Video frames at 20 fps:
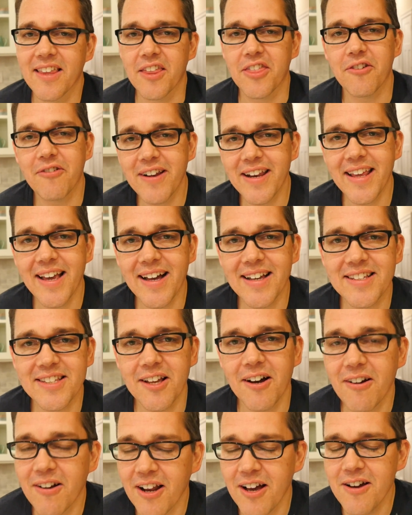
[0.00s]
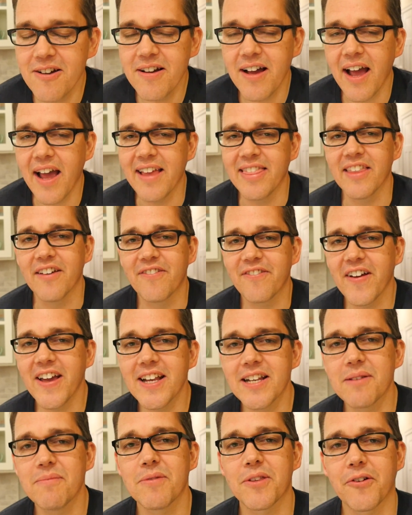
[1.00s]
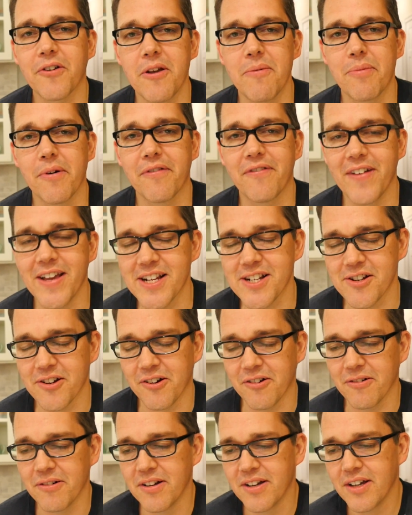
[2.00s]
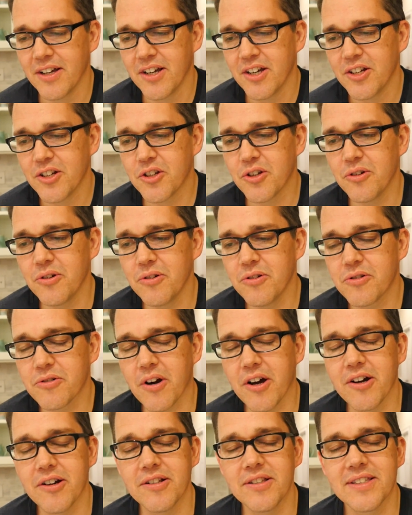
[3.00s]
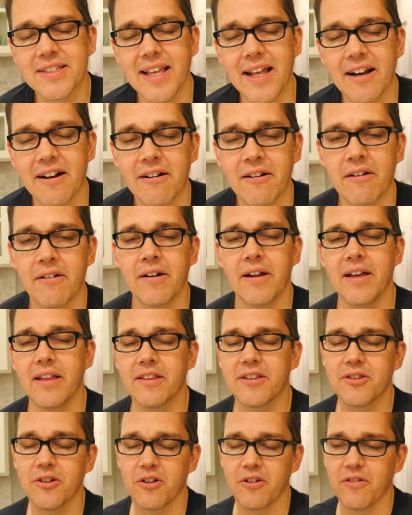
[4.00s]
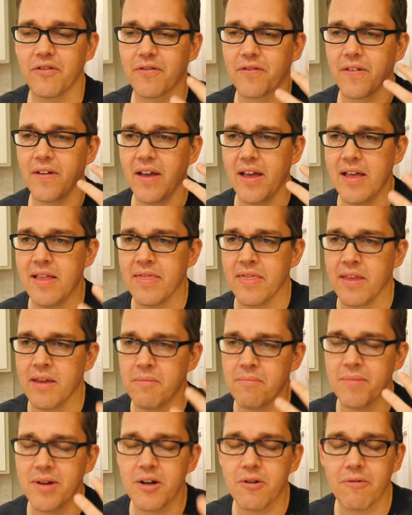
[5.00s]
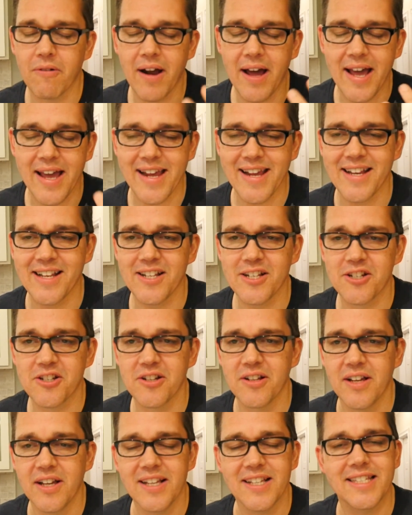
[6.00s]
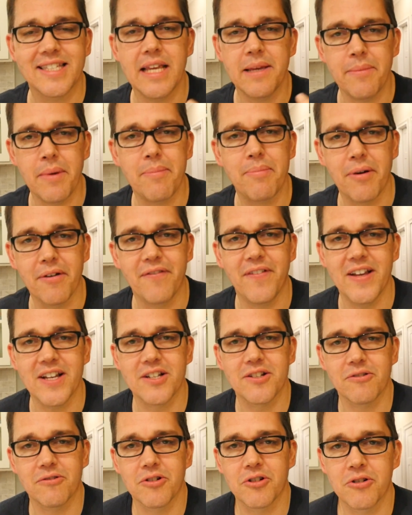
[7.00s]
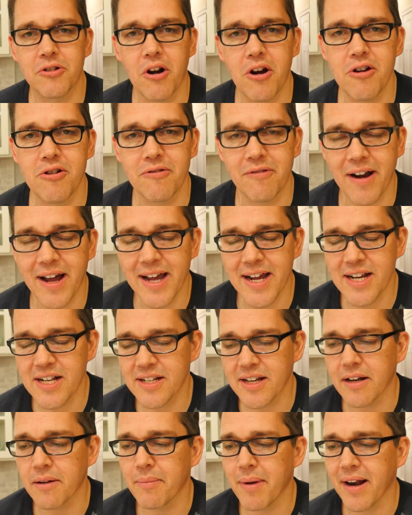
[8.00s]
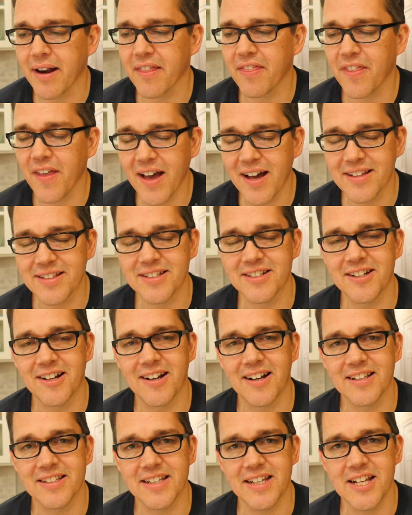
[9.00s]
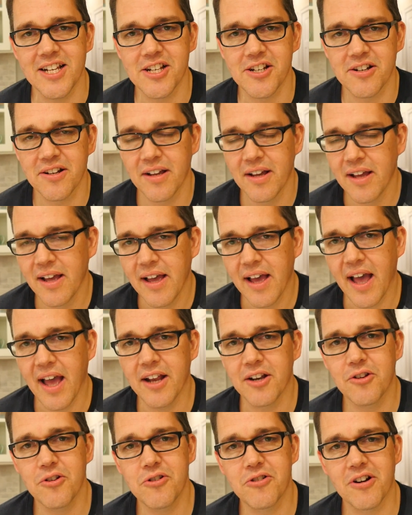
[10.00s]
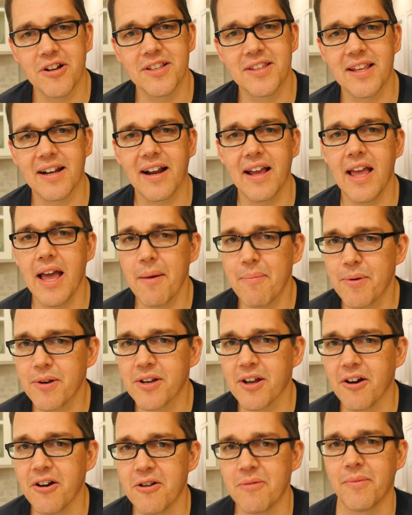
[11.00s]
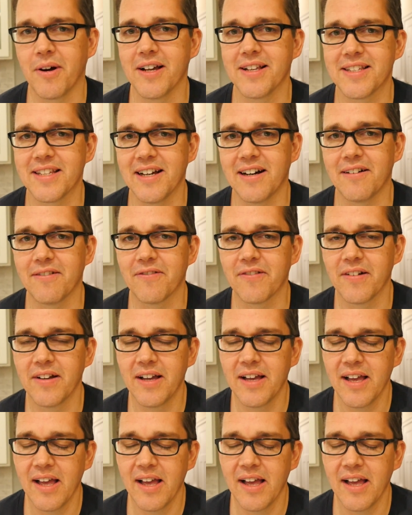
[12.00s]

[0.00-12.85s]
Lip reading: the 3DR Solo and the Phantom 3 Professional. Two drones that are sort of in the mid-range, semi-professional drone range at about $1,000 each, and two drones that I happen to own myself.